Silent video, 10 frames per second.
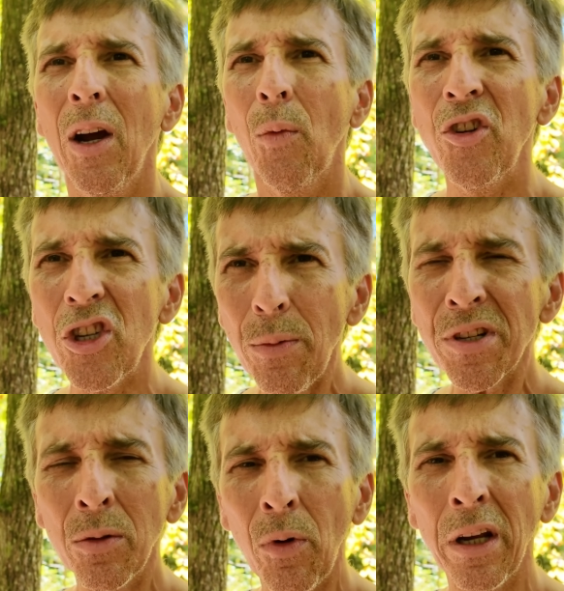when she
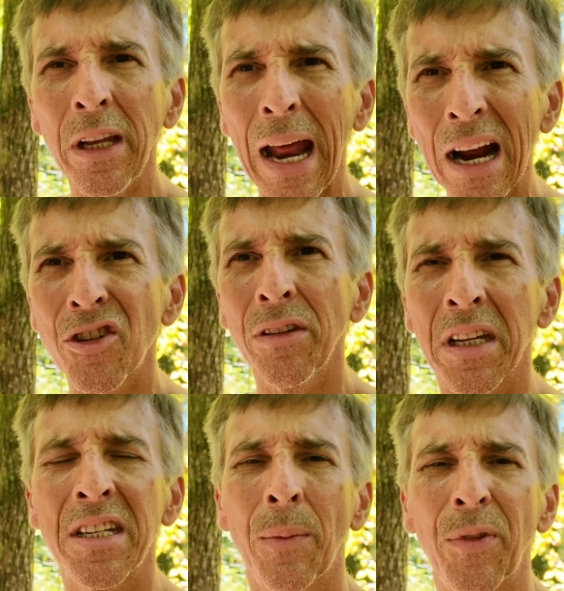was the one that actually
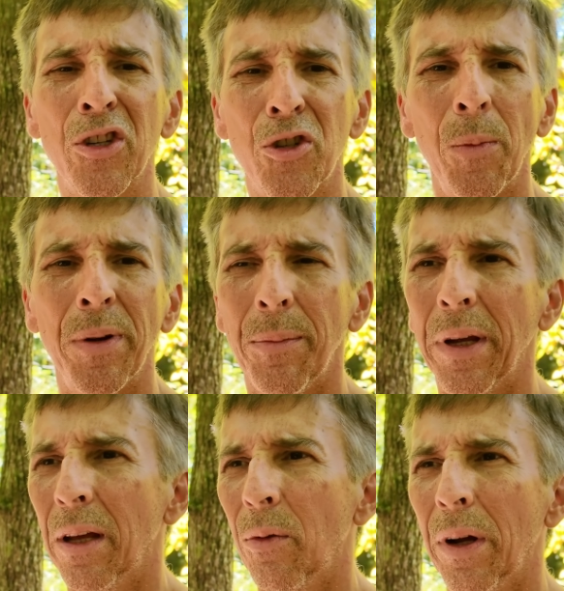did something stupid to
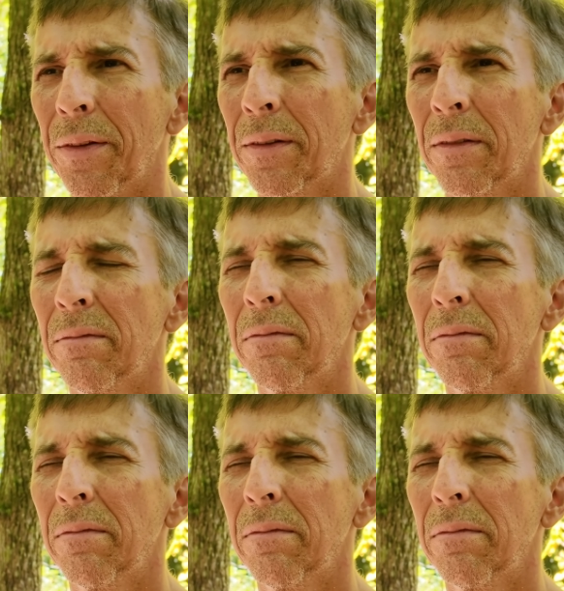begin with.